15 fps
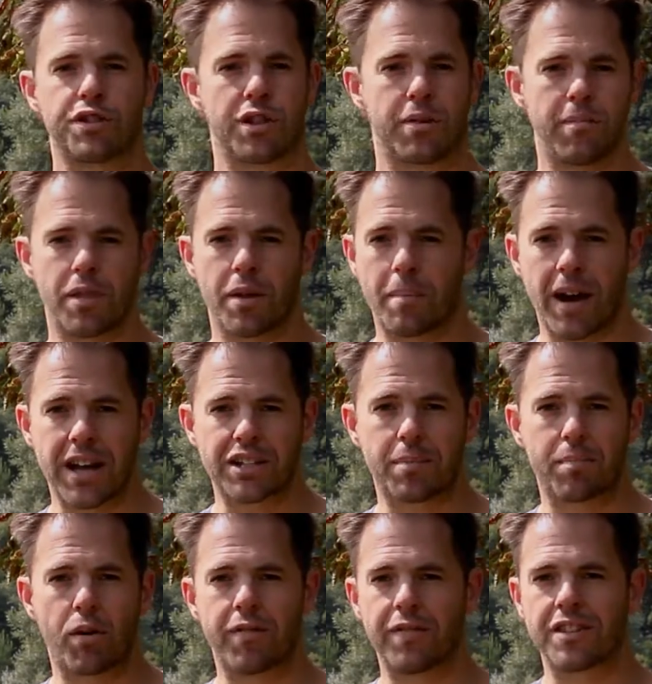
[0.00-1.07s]
to the major
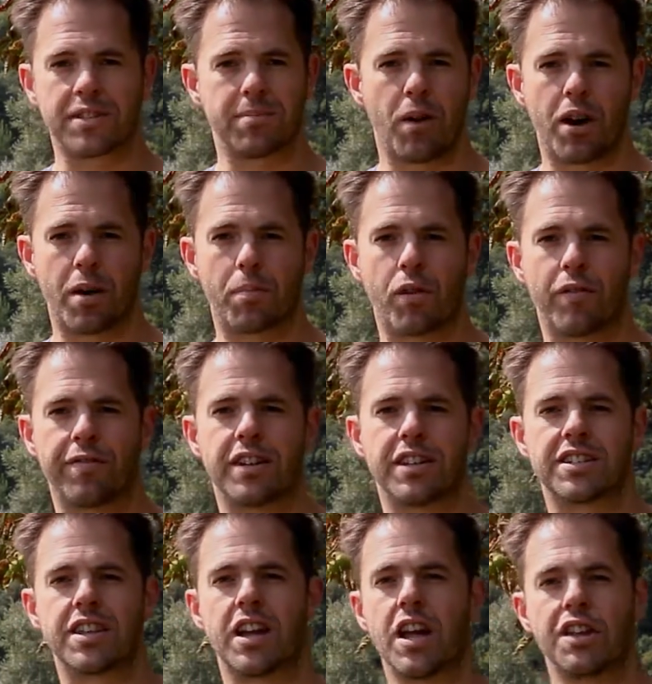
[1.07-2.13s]
prophets and minor
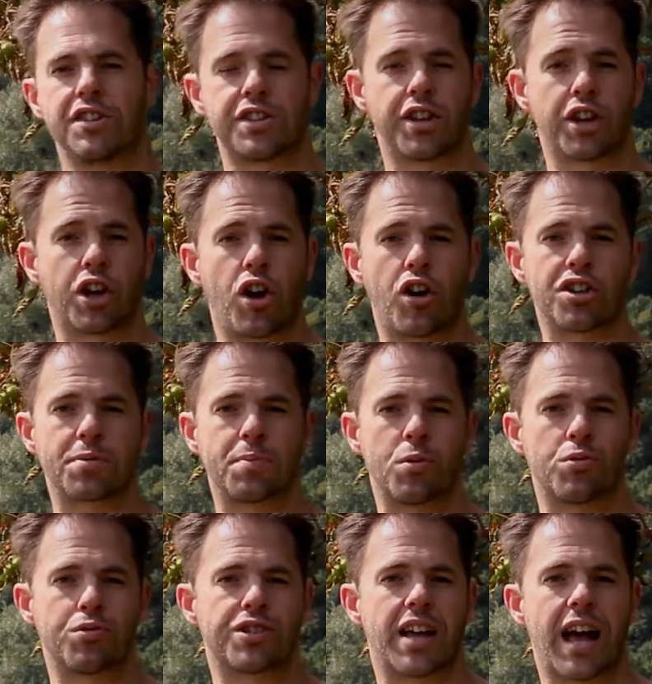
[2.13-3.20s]
prophets to the
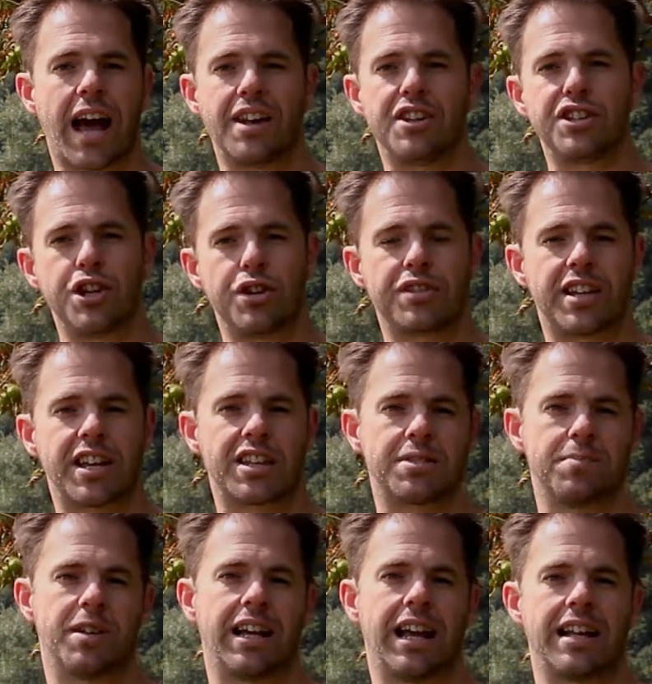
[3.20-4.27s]
Gospels and New
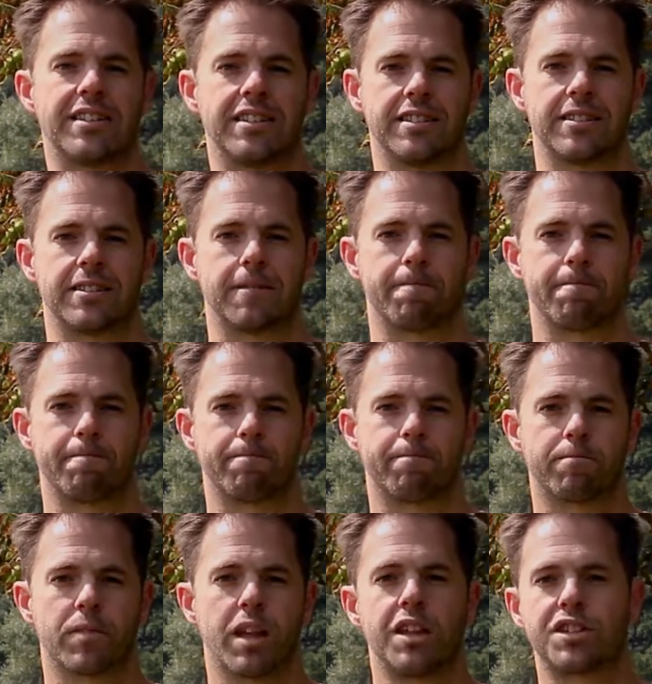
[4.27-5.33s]
Testament letters.
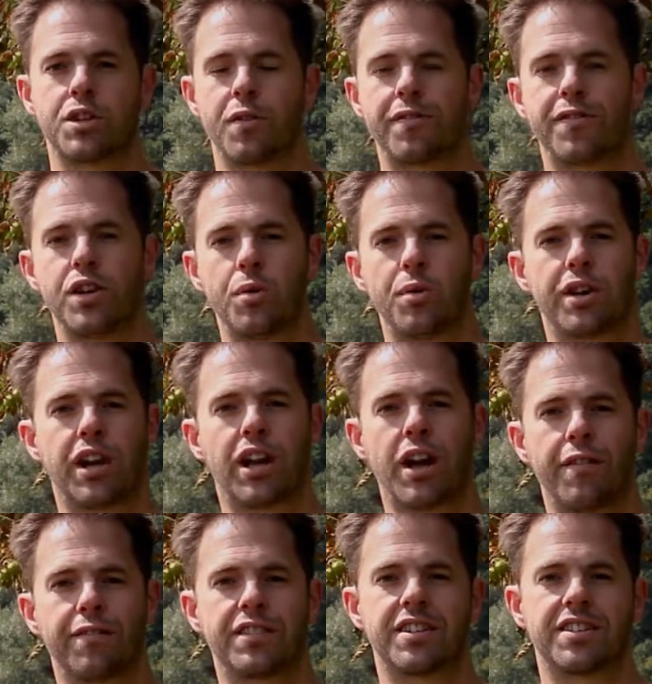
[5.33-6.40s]
So if you would
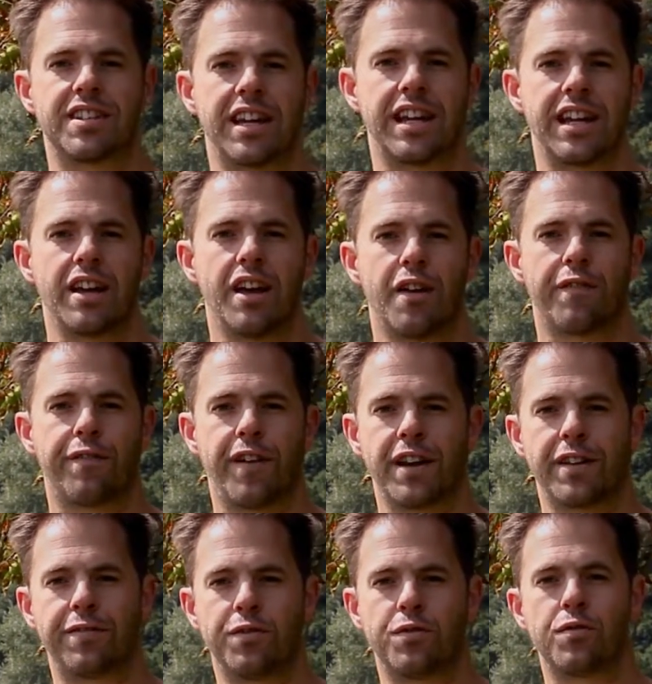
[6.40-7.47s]
love to see
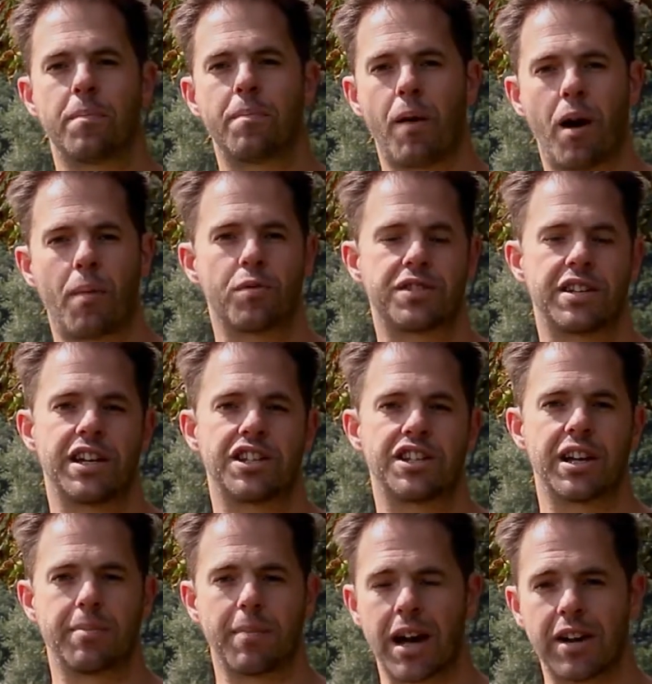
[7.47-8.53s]
faithful Bible
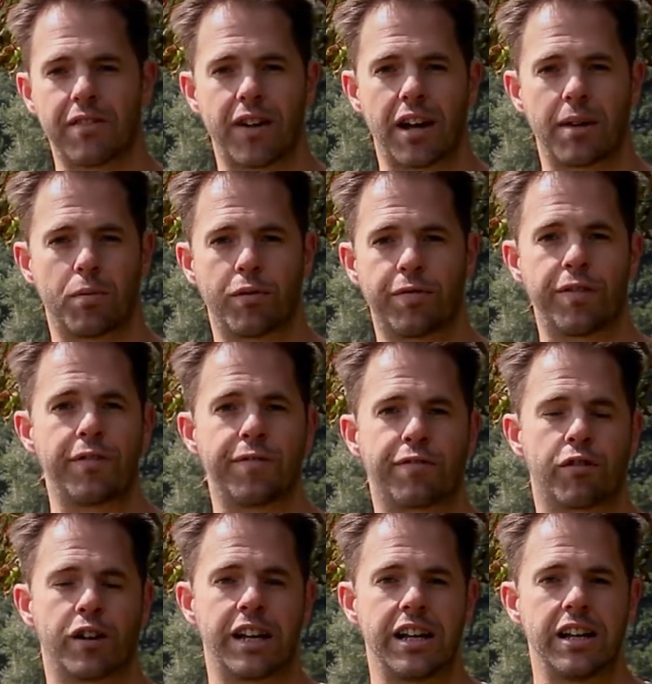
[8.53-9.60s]
teaching made available for
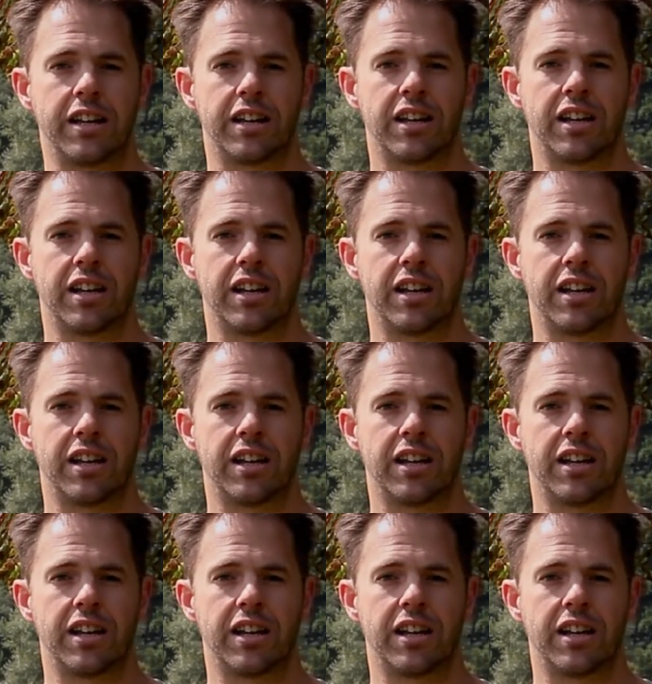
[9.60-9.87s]
free